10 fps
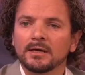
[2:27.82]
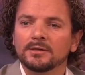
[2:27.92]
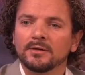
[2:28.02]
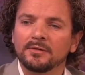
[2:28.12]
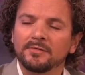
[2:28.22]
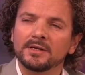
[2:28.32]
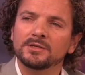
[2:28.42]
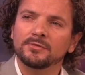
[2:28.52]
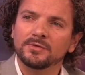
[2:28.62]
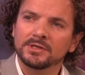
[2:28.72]
The
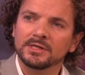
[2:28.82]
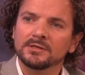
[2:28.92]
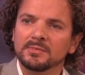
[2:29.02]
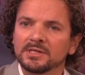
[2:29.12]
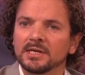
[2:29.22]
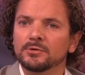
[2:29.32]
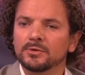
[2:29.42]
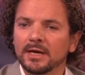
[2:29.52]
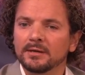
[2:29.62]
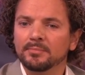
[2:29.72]
advantage of our system is that you
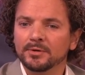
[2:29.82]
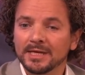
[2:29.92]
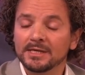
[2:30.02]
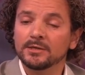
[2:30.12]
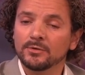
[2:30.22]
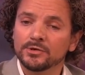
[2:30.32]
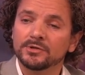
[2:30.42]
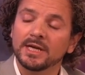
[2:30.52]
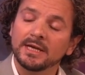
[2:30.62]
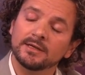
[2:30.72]
can potentially also
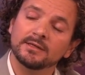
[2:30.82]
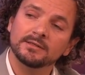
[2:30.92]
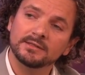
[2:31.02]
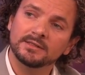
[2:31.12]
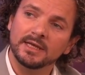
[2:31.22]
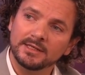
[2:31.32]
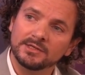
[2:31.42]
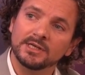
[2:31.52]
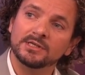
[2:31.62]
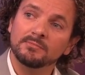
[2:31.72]
take, in, take the
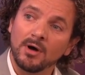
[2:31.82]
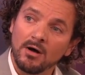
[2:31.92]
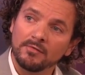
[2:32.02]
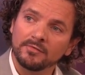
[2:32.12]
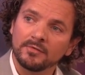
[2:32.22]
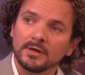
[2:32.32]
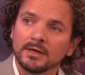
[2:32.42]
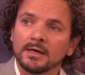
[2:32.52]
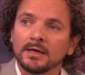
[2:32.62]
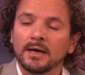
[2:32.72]
system off
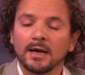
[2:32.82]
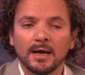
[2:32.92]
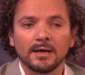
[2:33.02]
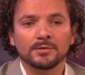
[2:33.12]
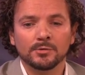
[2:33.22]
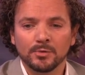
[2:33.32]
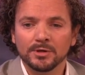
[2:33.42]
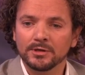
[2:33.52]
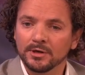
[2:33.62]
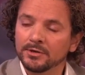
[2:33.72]
uh, to put
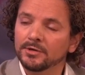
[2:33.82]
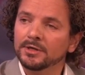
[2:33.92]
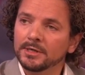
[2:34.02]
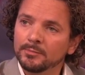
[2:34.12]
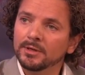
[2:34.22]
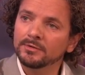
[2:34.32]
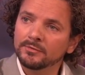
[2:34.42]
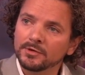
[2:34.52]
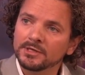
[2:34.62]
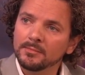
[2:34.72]
it on, on a new build,
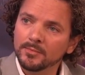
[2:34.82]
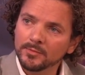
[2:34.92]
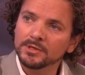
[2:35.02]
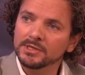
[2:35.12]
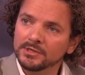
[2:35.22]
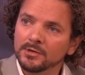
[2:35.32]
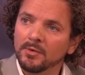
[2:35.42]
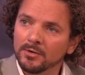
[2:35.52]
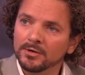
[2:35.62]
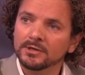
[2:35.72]
for example. We see some
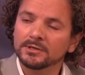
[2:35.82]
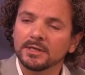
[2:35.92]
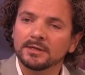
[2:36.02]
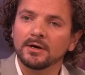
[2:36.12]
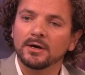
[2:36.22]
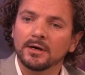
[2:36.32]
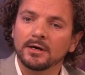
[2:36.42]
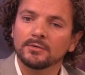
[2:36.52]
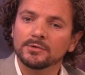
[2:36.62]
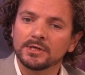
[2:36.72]
owners that are
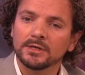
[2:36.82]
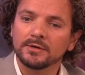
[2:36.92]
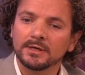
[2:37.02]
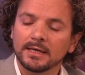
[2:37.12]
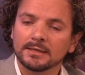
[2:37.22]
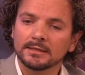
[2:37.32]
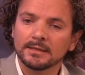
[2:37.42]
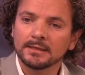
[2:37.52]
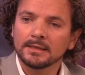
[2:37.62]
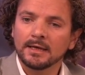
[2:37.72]
uh, considering that.
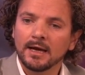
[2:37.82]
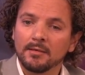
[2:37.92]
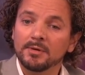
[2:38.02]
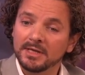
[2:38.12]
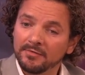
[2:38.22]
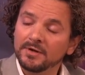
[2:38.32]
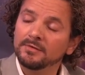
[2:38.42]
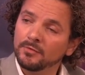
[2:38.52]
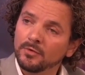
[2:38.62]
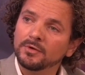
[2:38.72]
Uh, but definitely
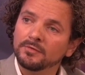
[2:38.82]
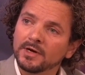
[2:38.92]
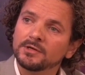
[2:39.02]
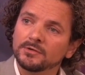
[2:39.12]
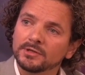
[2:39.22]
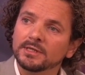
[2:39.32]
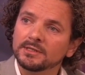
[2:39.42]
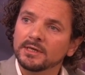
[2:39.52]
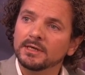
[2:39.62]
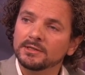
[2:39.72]
for older vessels, it's
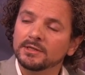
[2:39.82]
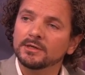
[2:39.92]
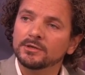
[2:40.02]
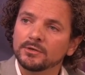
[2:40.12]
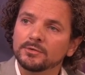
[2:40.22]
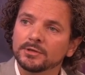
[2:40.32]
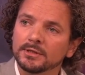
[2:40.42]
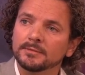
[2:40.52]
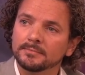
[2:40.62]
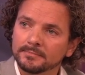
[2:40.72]
a, it's a
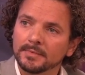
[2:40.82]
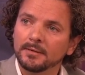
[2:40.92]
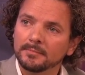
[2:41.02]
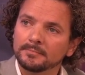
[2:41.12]
solution. Yeah. So